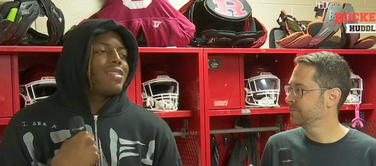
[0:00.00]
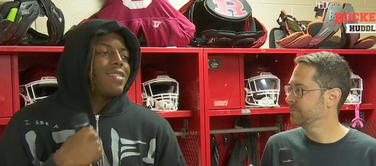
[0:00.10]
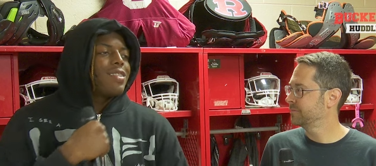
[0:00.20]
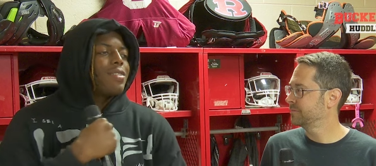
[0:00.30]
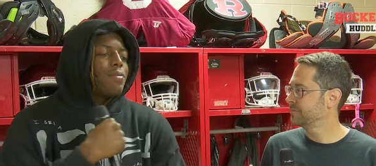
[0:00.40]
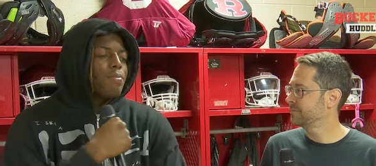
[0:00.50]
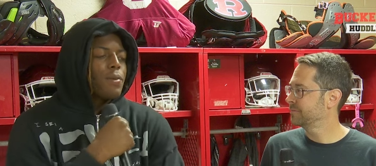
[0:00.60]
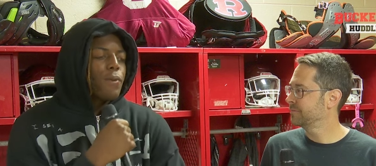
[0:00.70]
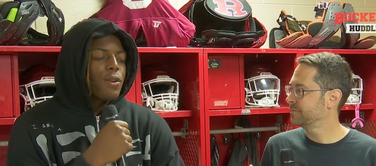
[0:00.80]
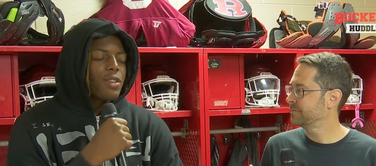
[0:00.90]
Speaker 1: SEC.
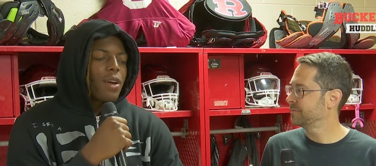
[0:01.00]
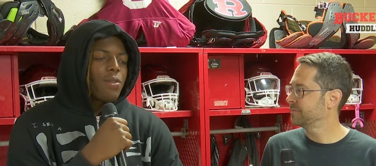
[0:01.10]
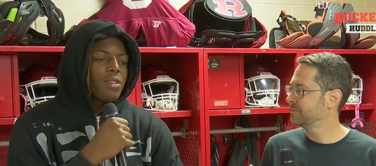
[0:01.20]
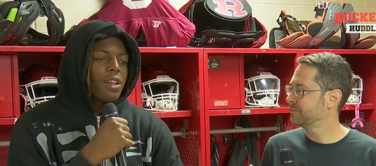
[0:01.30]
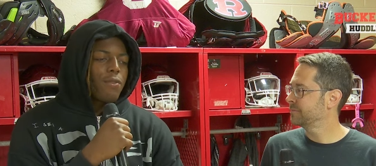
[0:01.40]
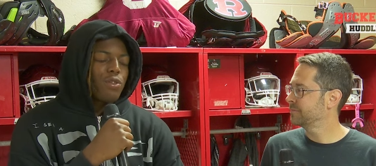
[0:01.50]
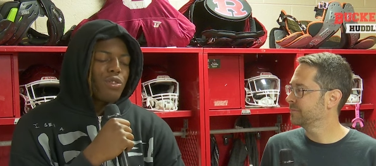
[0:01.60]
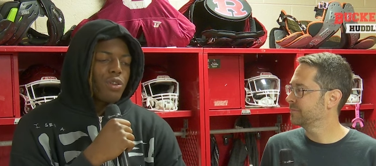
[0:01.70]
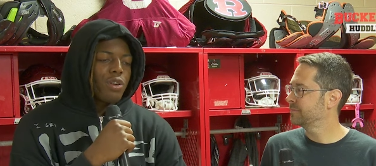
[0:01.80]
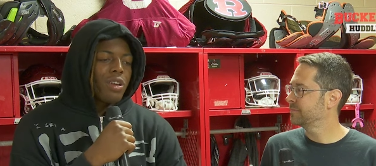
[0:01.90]
Me personally, I would say that for
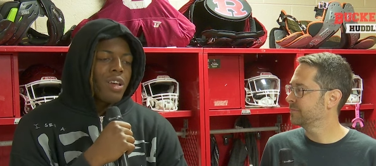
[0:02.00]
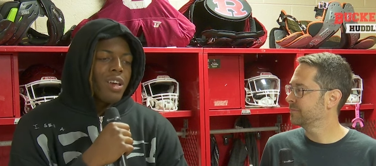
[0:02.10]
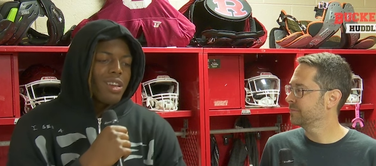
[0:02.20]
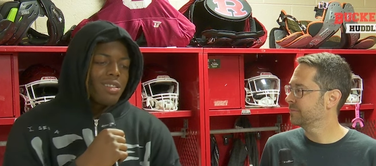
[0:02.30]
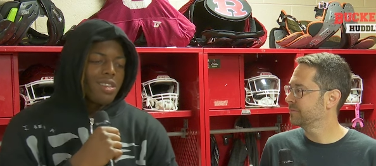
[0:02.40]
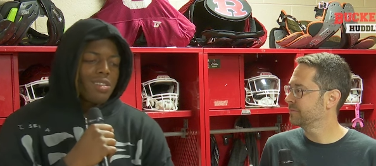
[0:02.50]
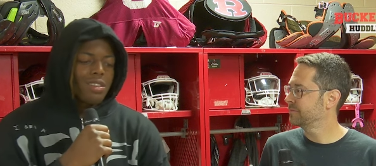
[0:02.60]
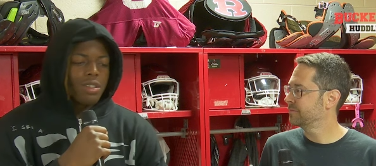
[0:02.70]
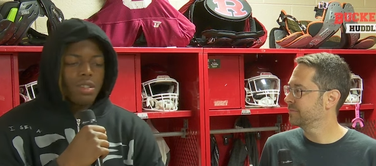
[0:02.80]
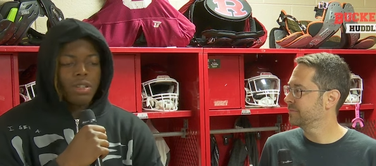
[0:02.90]
sure. It's
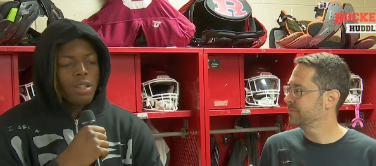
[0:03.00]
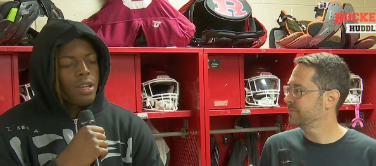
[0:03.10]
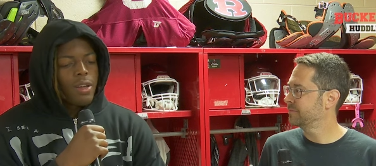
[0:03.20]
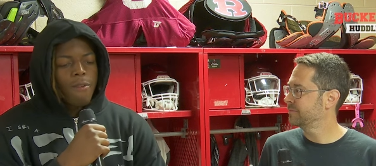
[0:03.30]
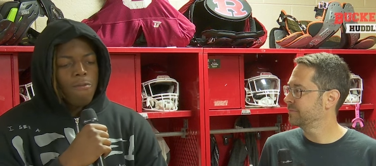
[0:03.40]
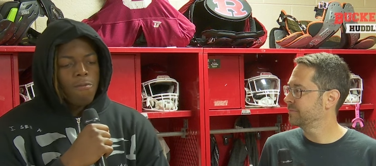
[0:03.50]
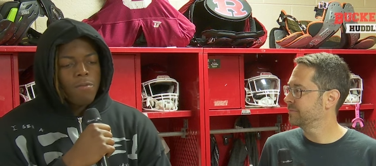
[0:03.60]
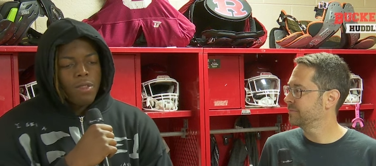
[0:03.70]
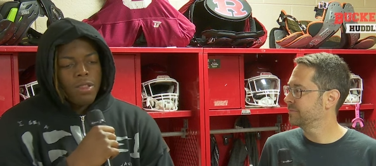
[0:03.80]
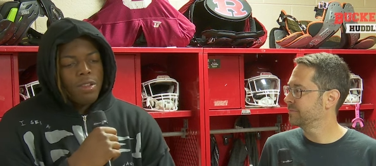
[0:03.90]
just the
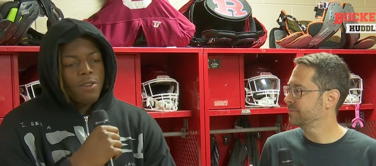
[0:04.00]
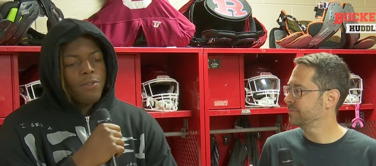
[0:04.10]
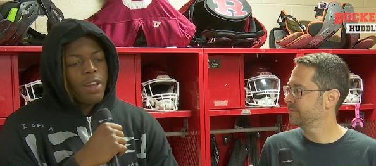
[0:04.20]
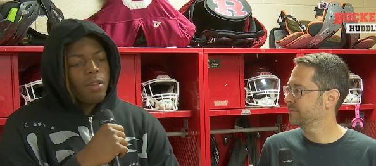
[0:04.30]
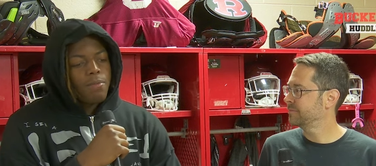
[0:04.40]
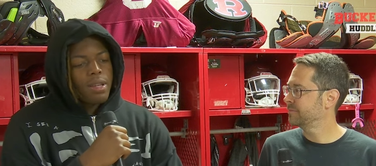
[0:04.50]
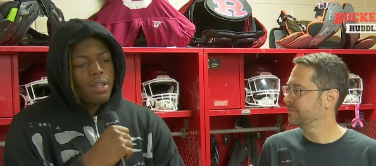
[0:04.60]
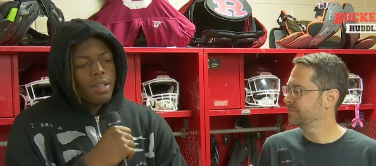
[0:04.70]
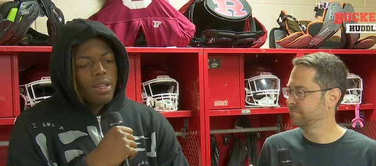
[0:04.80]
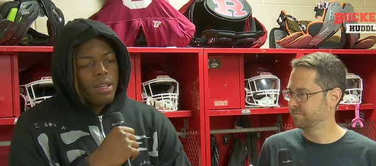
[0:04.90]

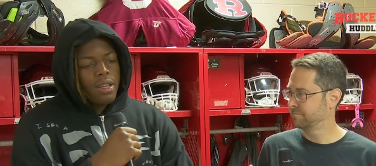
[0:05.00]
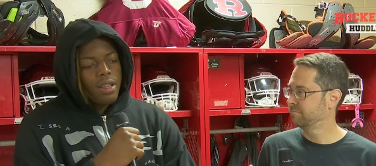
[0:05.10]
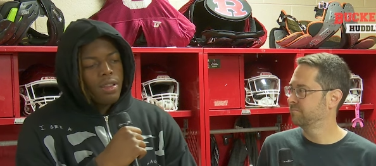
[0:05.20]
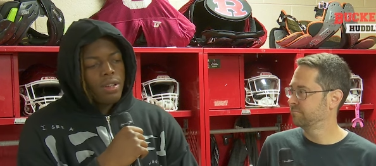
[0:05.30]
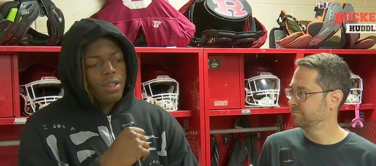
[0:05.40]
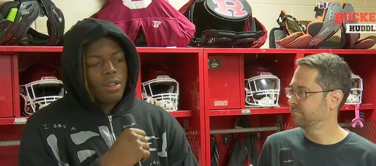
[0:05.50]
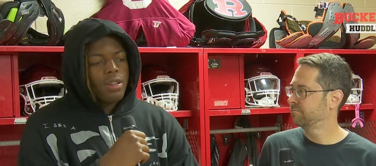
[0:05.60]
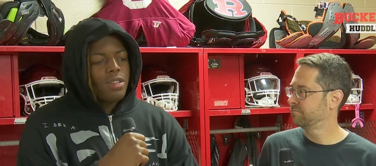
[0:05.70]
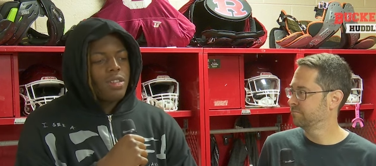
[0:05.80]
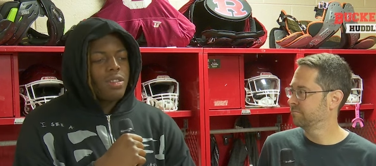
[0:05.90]
development,
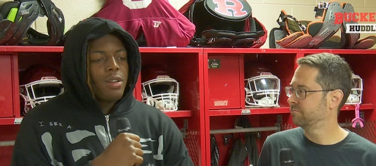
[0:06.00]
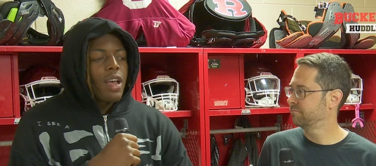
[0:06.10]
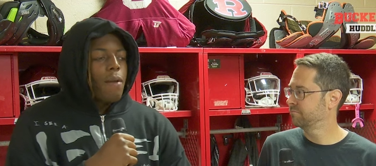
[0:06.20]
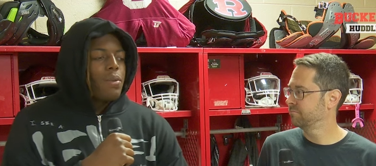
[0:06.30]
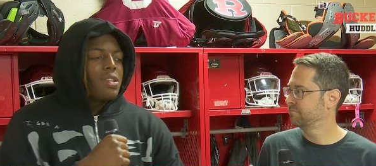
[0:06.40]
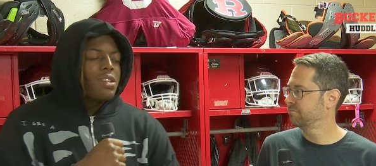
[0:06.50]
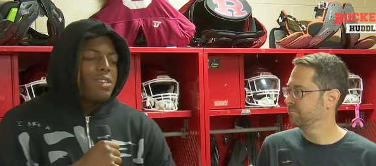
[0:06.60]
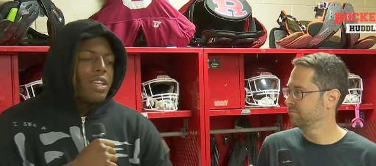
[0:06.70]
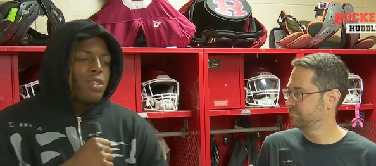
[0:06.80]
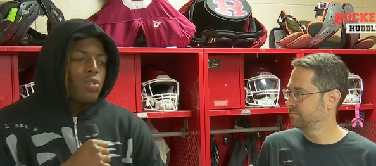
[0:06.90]
just the
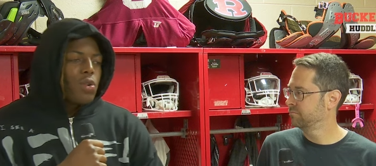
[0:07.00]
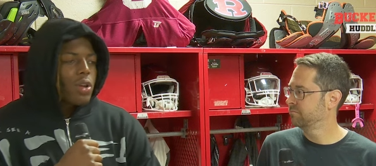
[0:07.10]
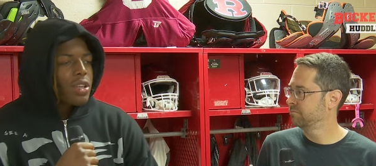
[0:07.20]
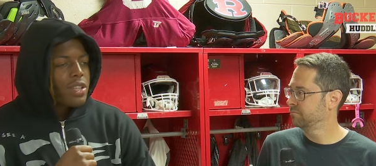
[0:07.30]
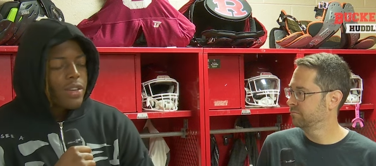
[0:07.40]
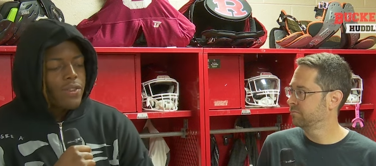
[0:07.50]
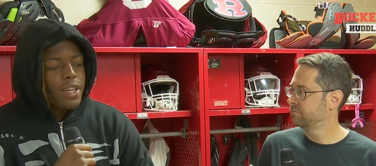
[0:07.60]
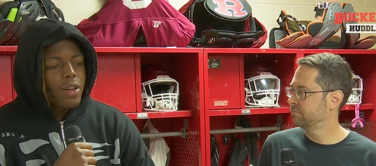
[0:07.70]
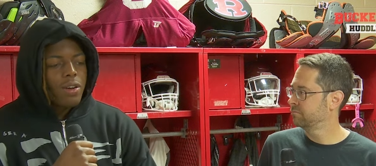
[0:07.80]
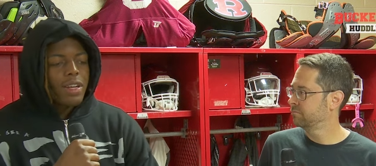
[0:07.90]
competition that you go against every
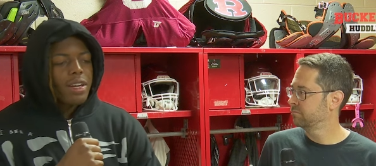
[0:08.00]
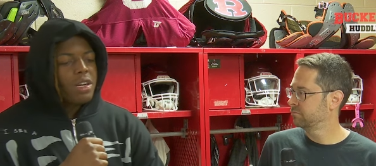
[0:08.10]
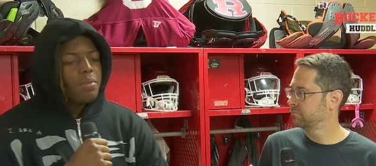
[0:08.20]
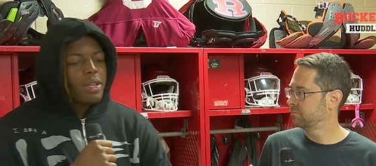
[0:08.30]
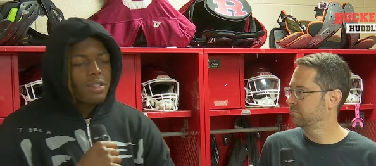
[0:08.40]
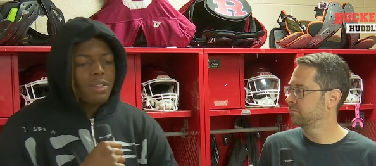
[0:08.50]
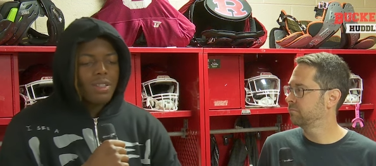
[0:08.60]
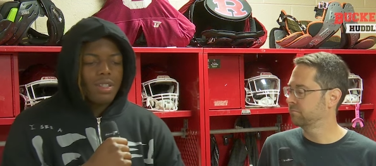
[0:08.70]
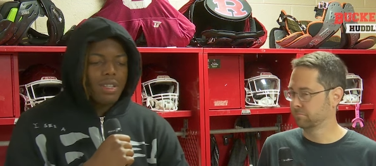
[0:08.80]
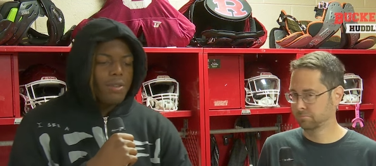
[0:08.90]
day on a day-to-day basis
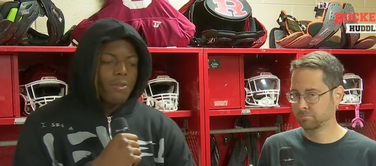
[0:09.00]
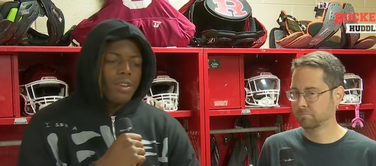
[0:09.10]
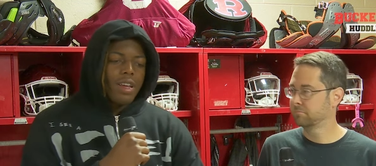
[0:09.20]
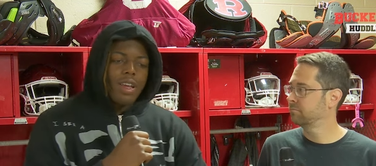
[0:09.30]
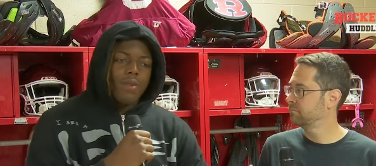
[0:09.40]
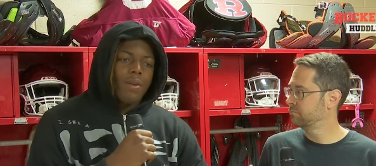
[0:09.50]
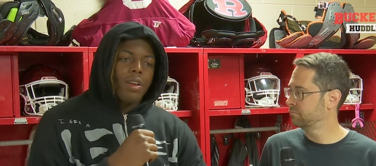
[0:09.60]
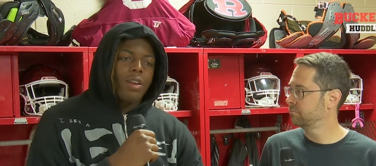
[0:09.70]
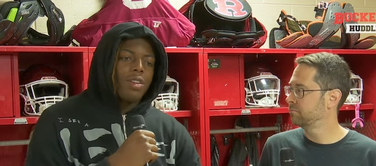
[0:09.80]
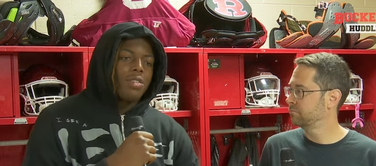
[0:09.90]
is different than anywhere
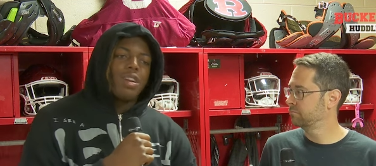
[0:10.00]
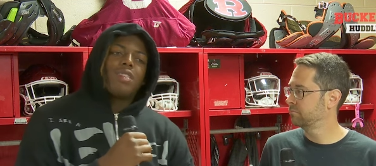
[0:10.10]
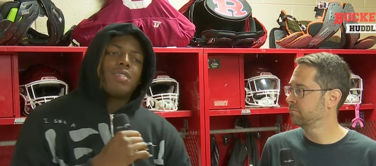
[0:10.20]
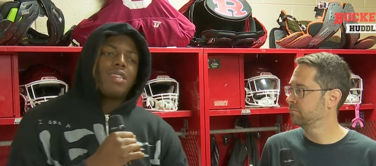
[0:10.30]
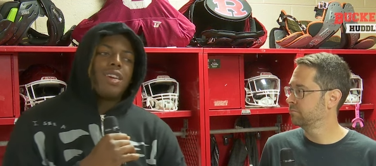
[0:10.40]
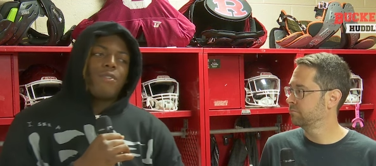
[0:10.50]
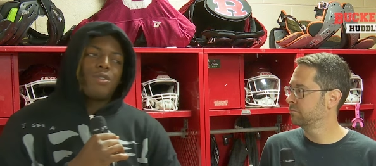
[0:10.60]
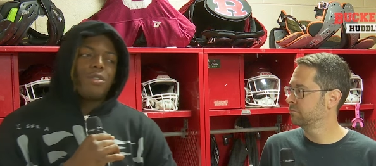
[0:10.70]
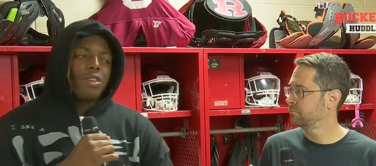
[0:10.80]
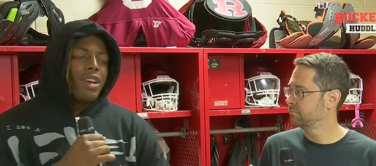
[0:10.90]
in the country, and I've seen that
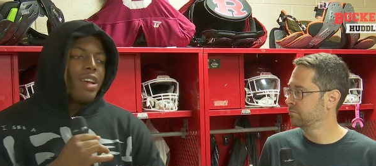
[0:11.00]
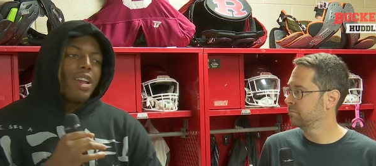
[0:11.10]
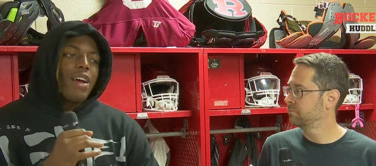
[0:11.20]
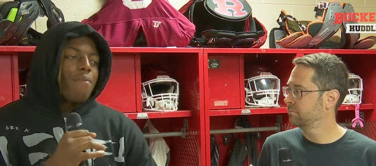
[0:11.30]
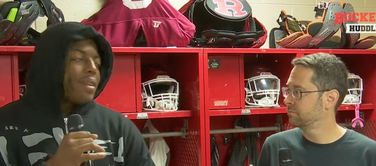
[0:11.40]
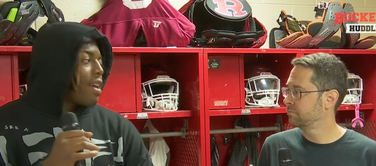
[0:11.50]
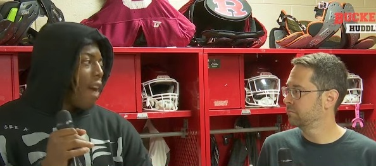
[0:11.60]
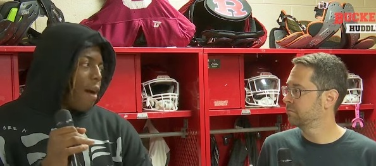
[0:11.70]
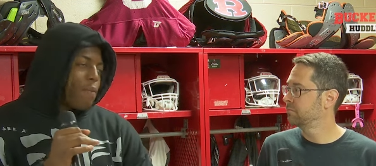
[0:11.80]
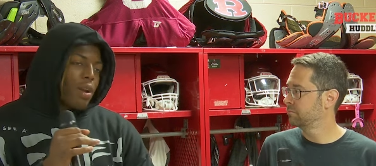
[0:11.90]
for sure. And I've been
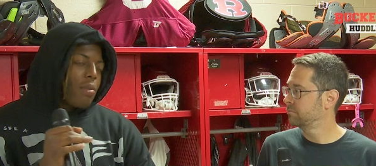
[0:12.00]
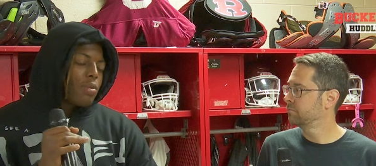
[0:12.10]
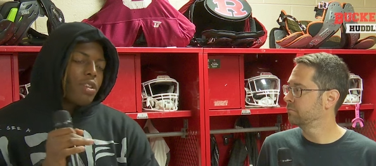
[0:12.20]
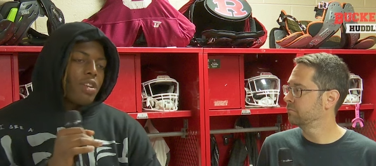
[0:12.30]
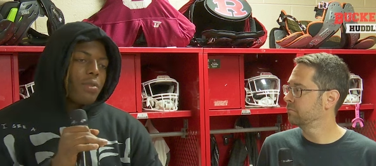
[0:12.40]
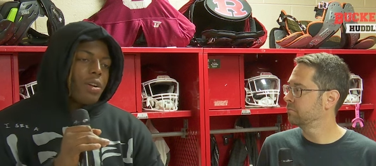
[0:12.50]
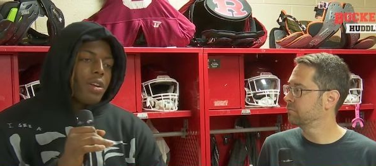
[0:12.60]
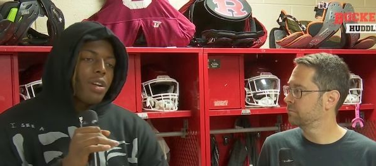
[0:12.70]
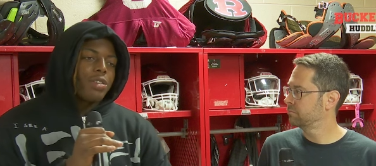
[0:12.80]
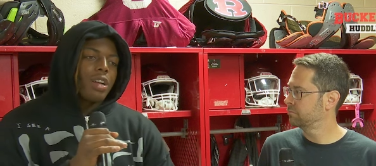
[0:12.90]
there. I've been almost anywhere
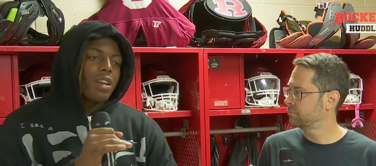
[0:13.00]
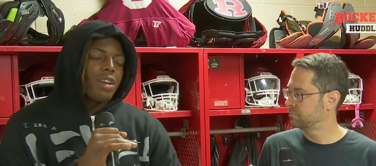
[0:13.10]
in the country. I